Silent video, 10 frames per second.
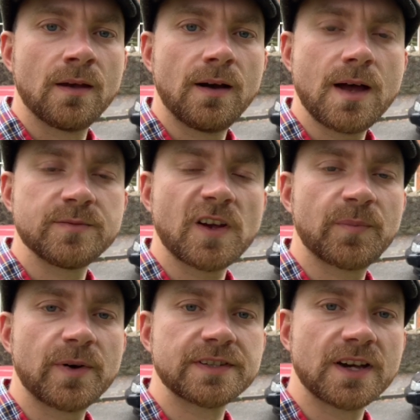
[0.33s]
Hi, I'm Geoff
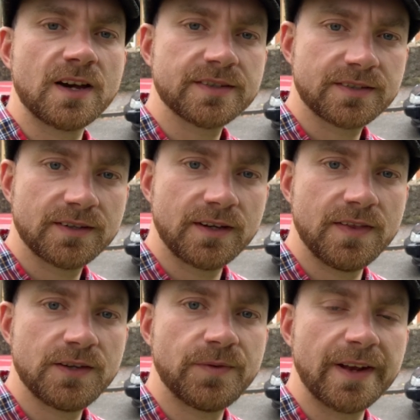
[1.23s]
Buys Cars. In
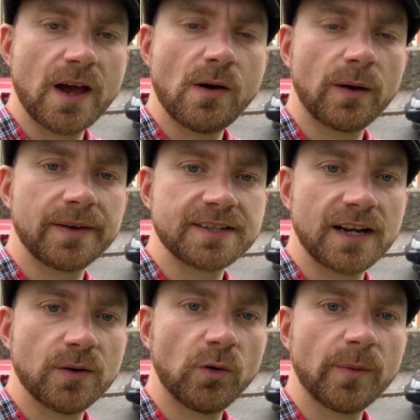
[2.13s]
this video, I'm going to tell
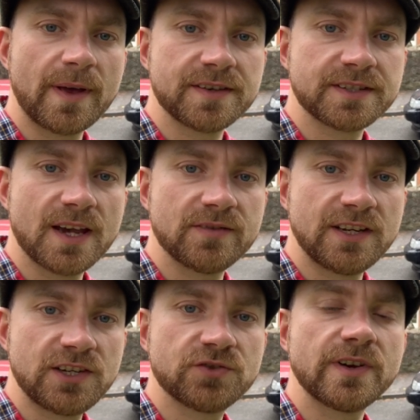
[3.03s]
you all about the service
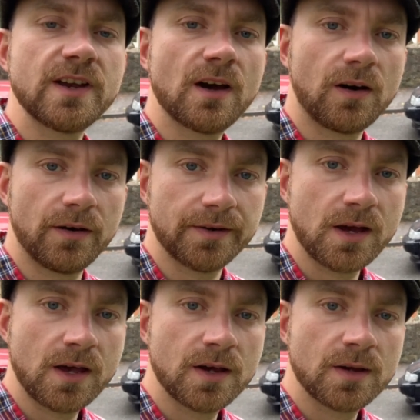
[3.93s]
history on
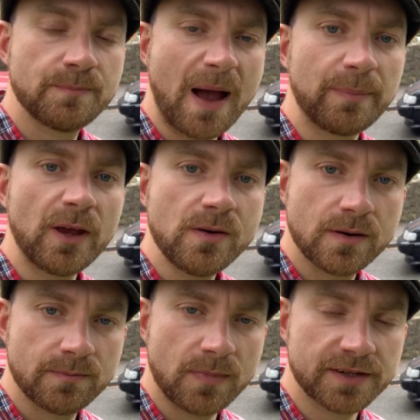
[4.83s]
Pablo,
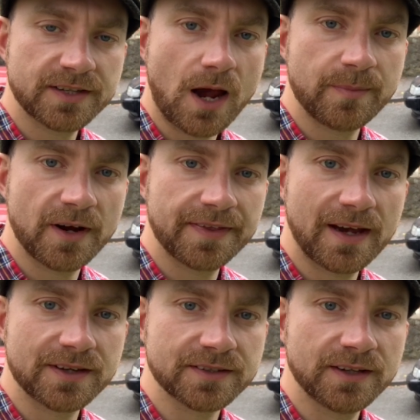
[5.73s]
my Saab
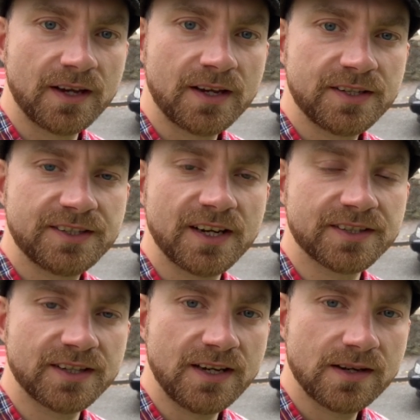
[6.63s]
9000
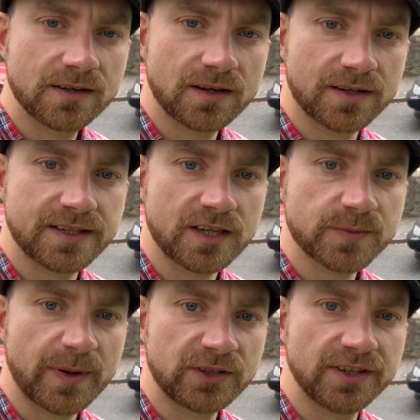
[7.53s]
CSE Cartel
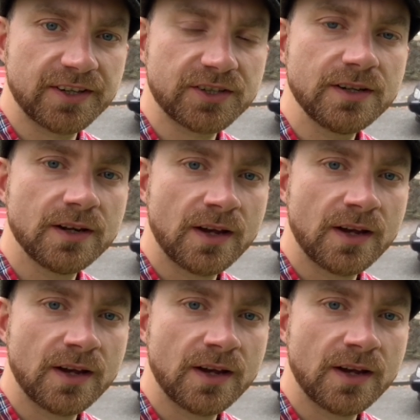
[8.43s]
Special Edition.